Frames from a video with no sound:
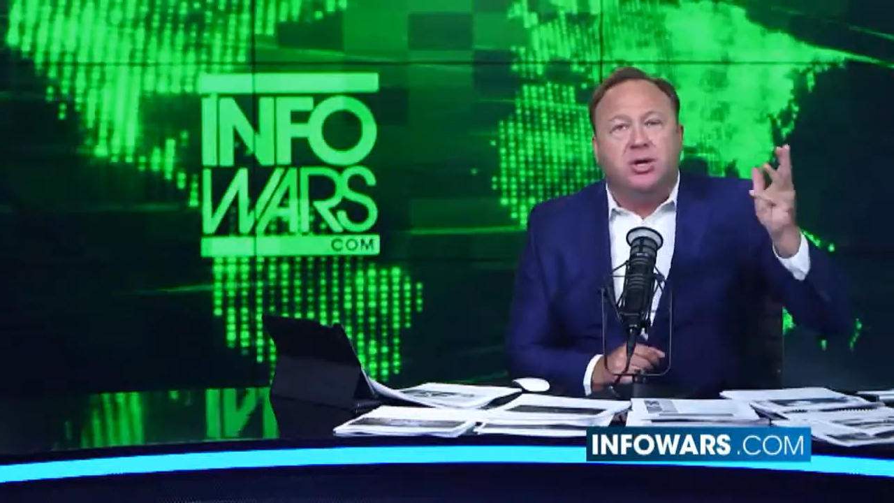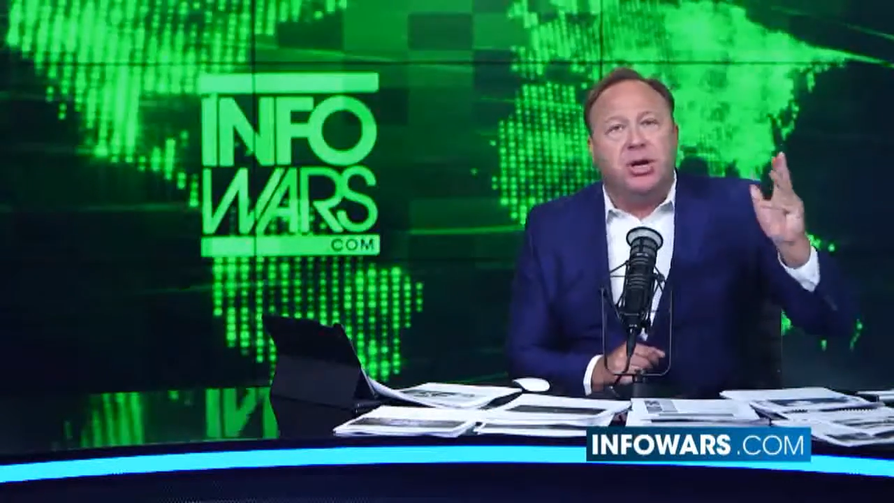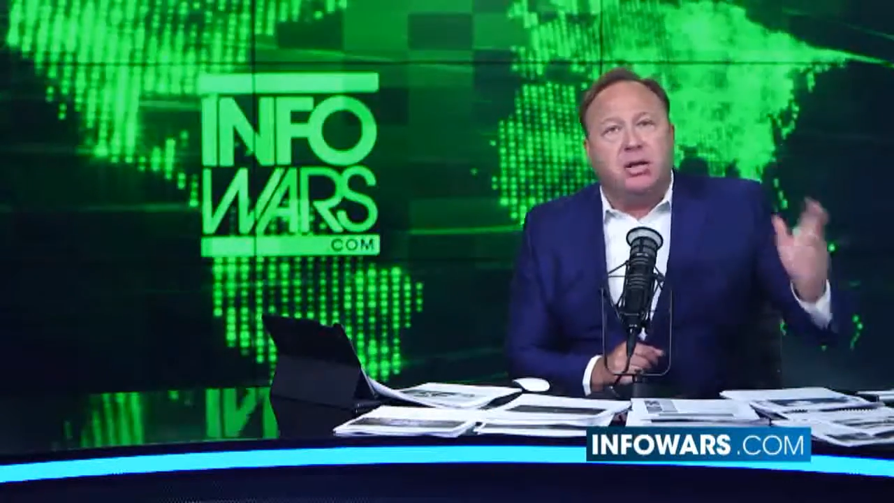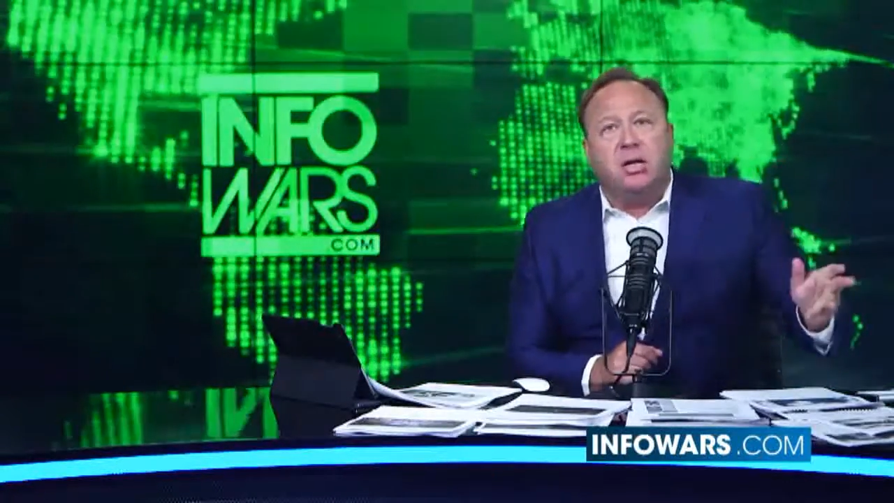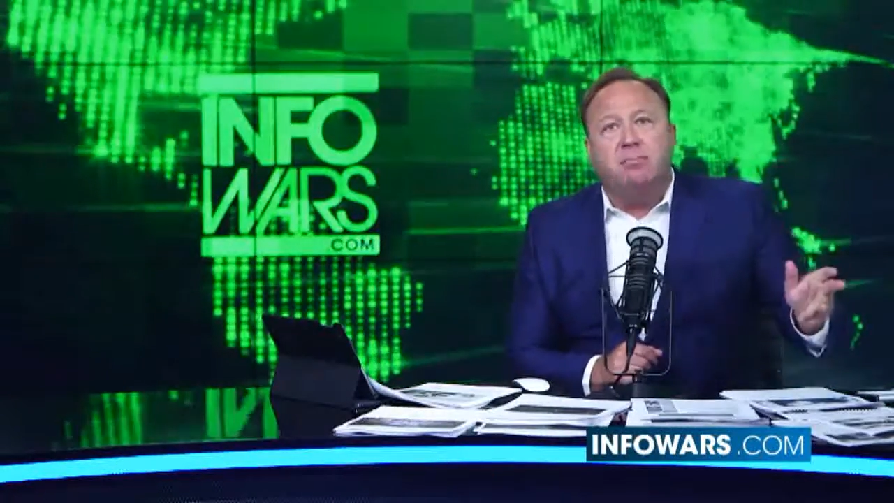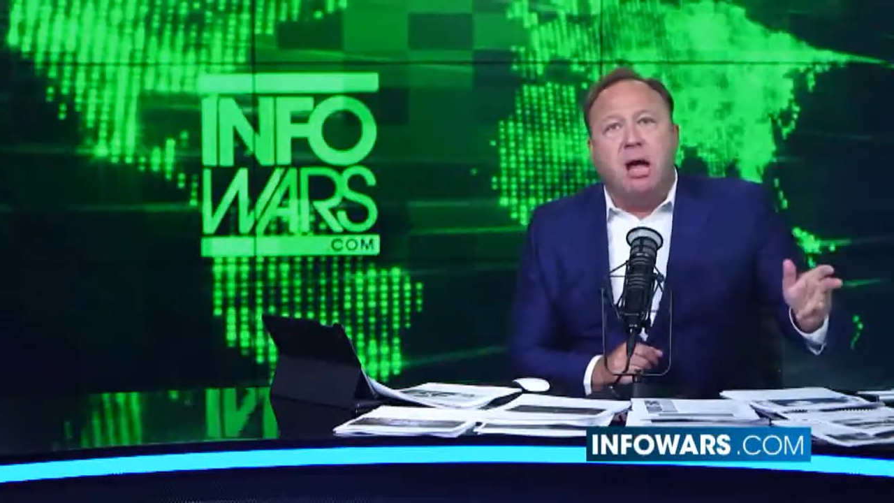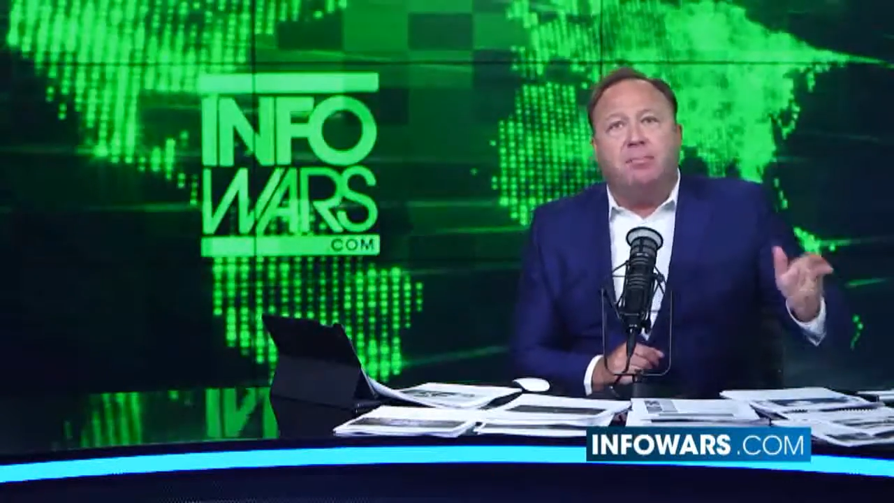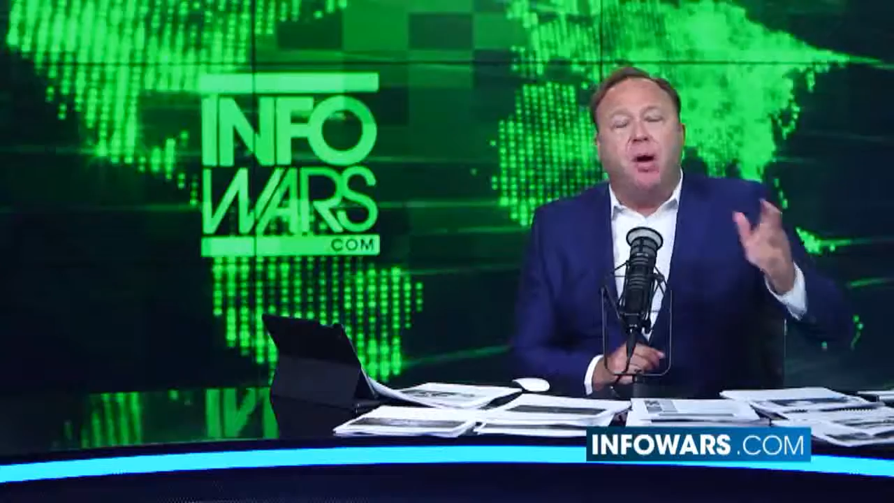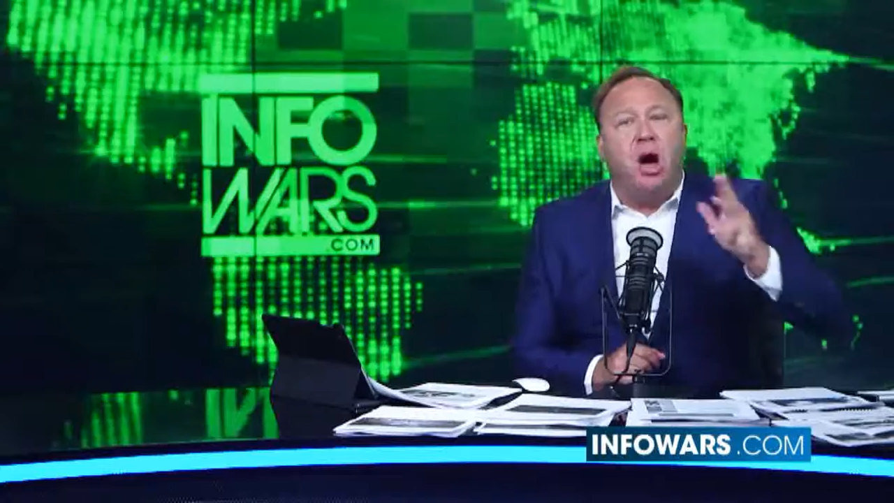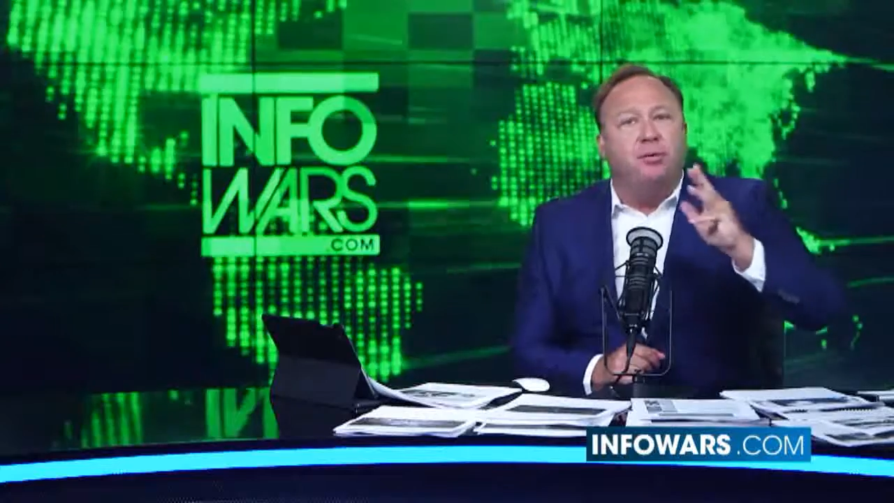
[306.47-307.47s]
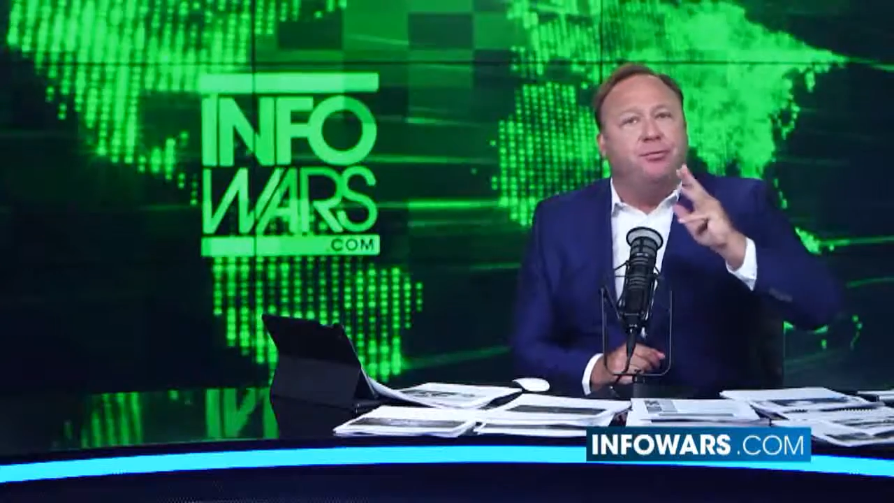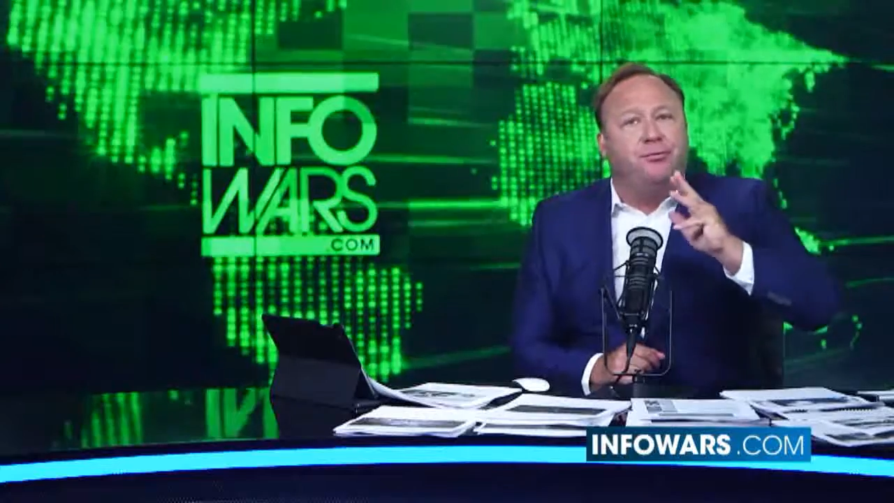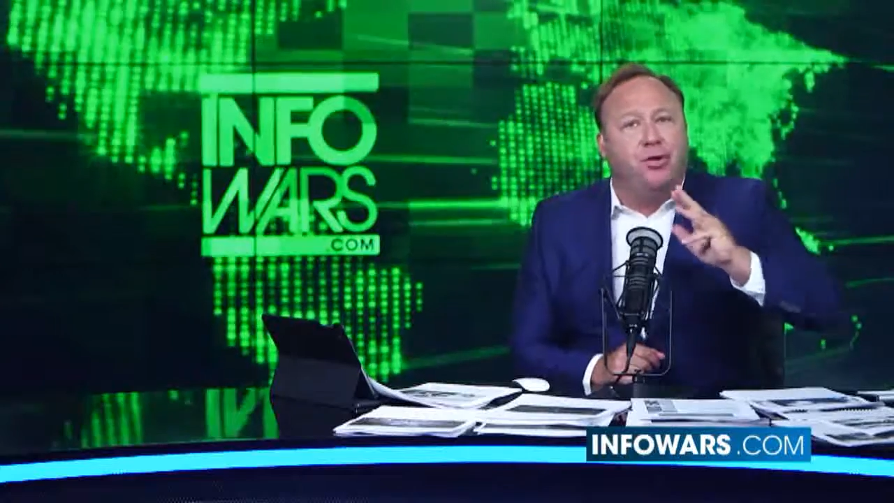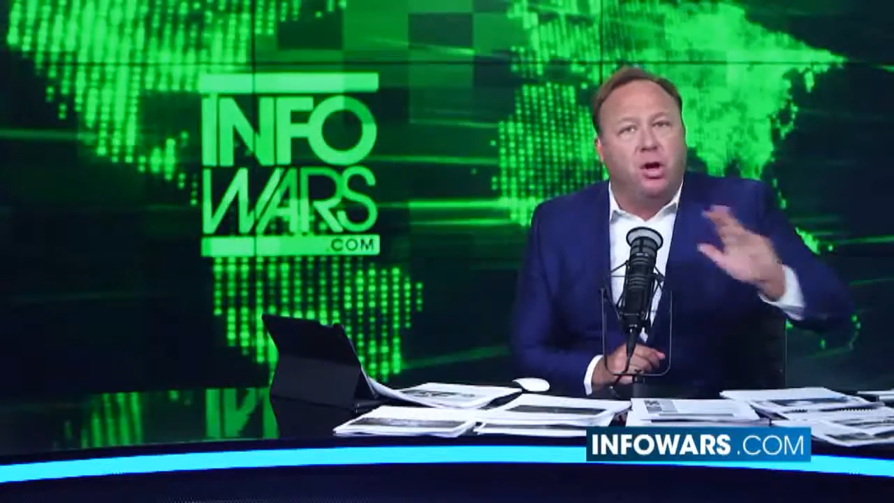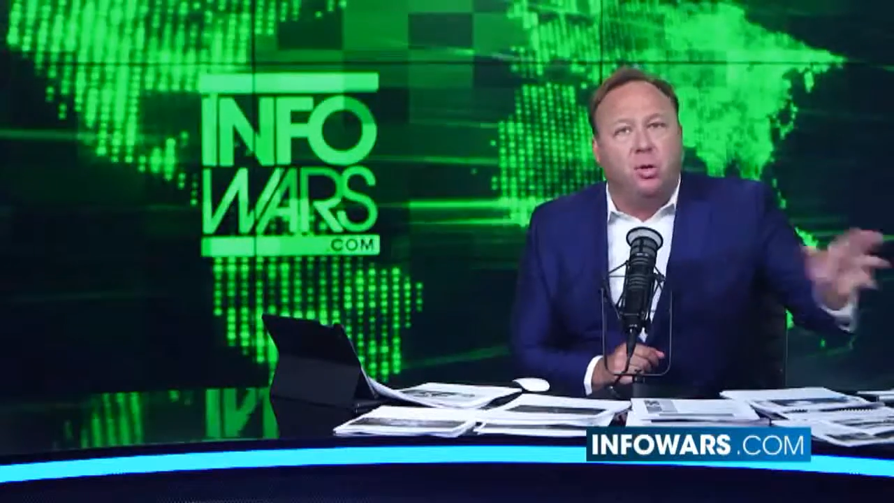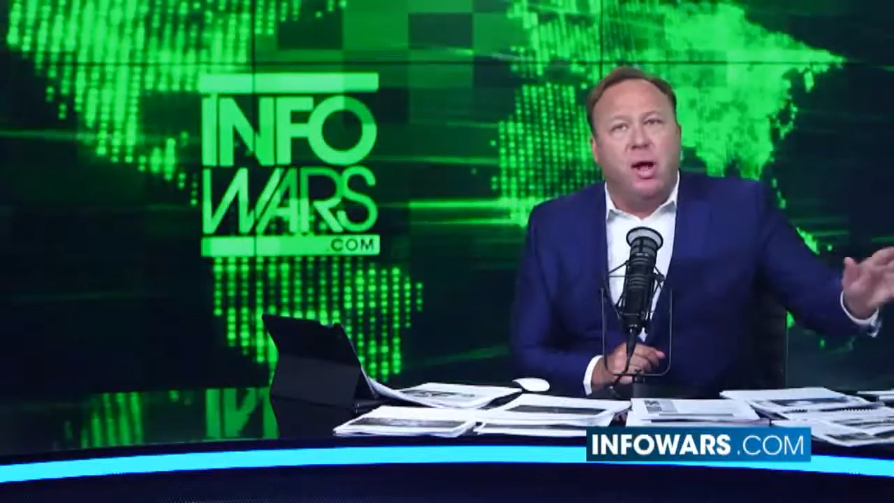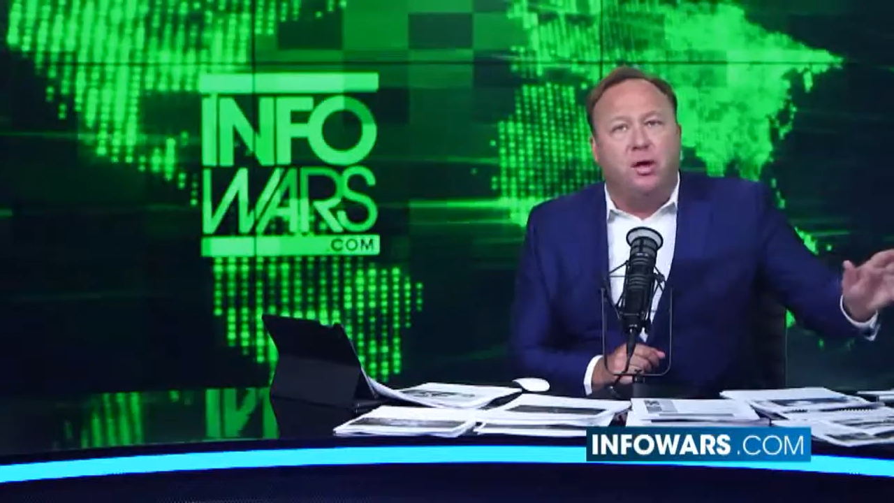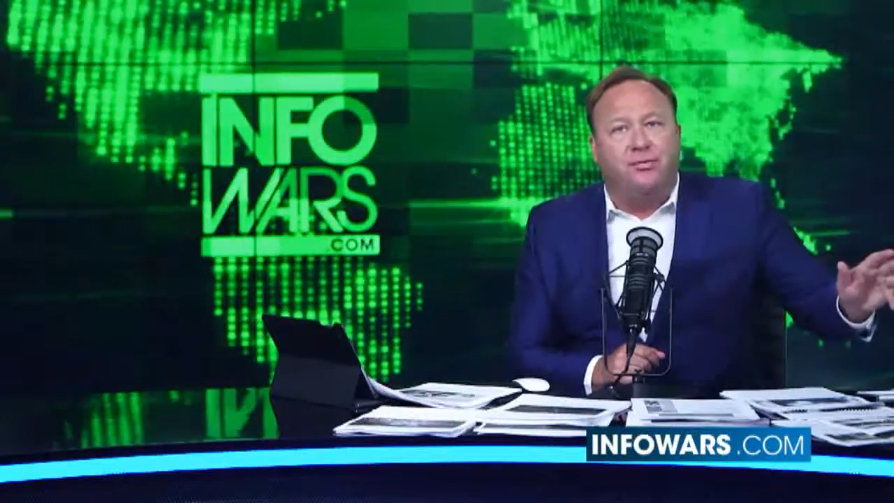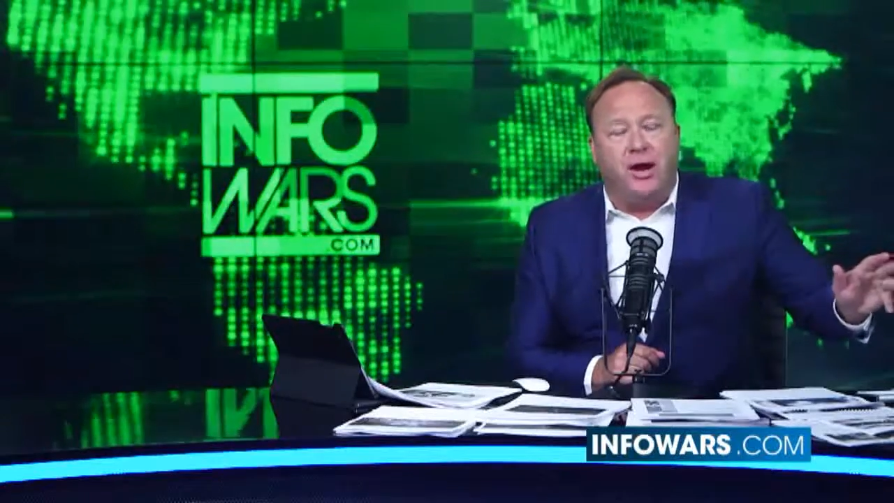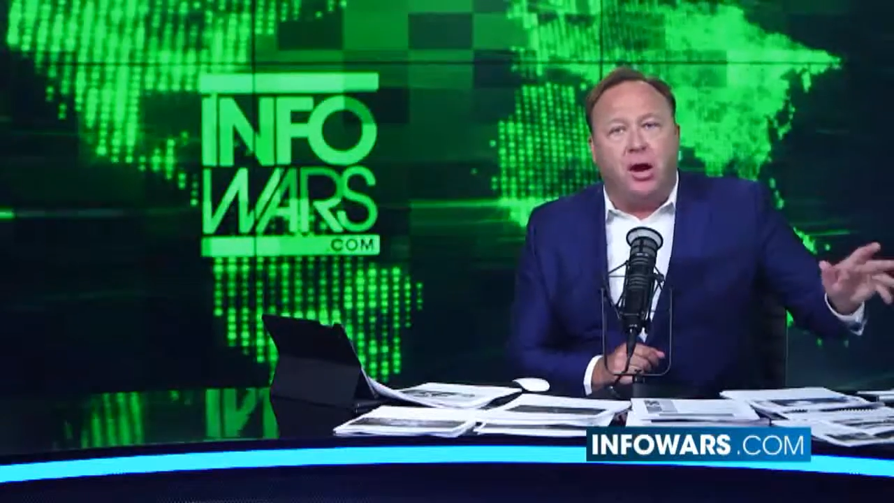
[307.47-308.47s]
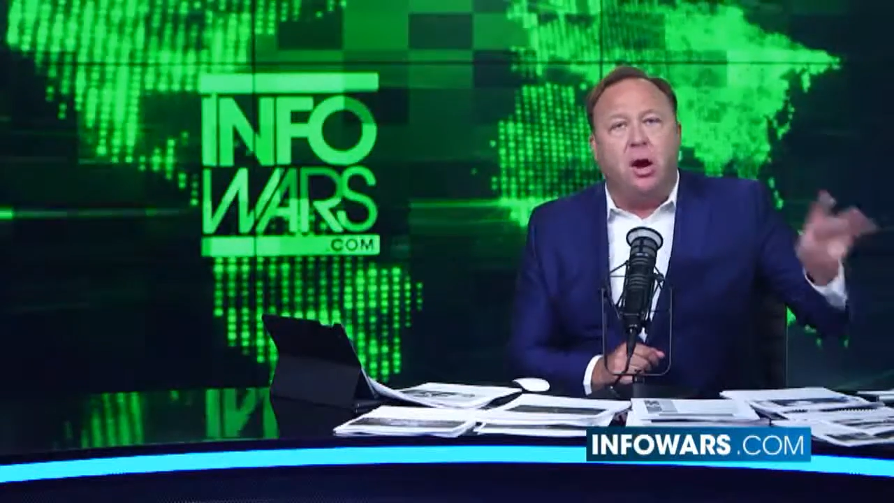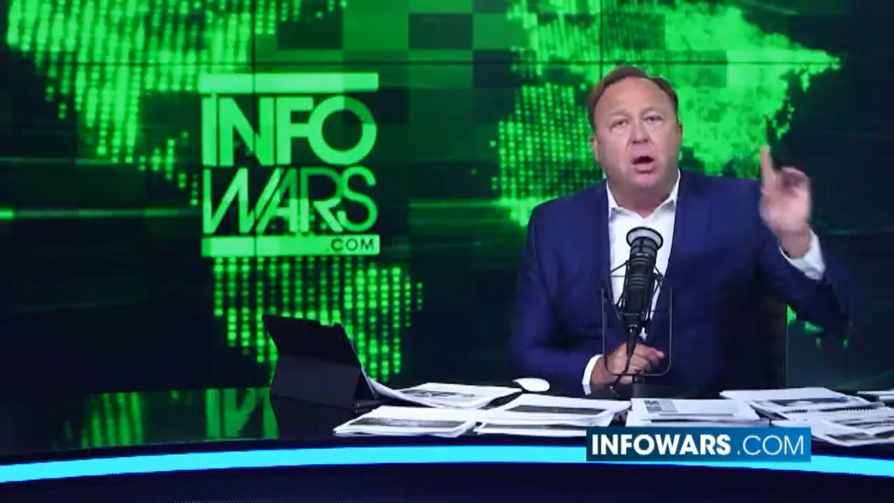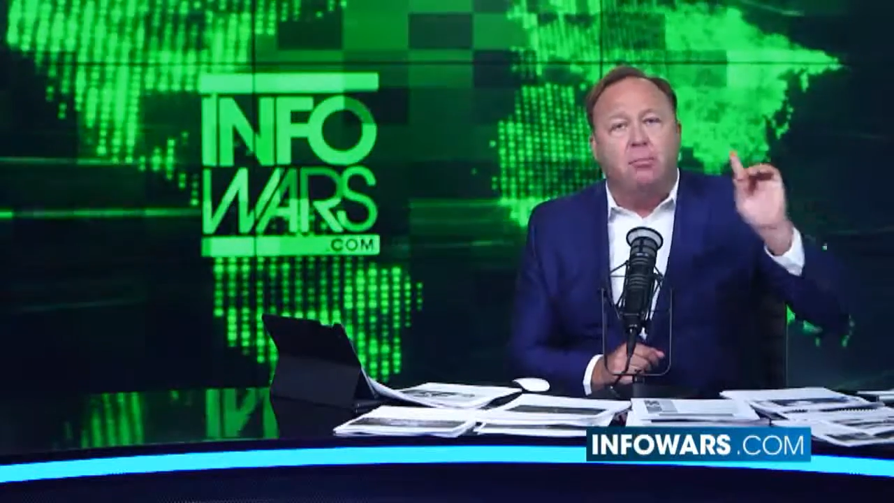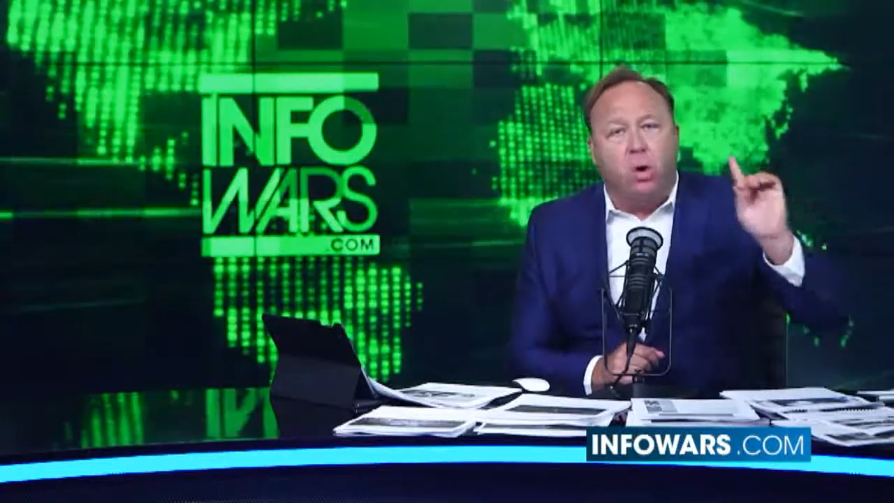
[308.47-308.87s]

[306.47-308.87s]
set them up on full welfare,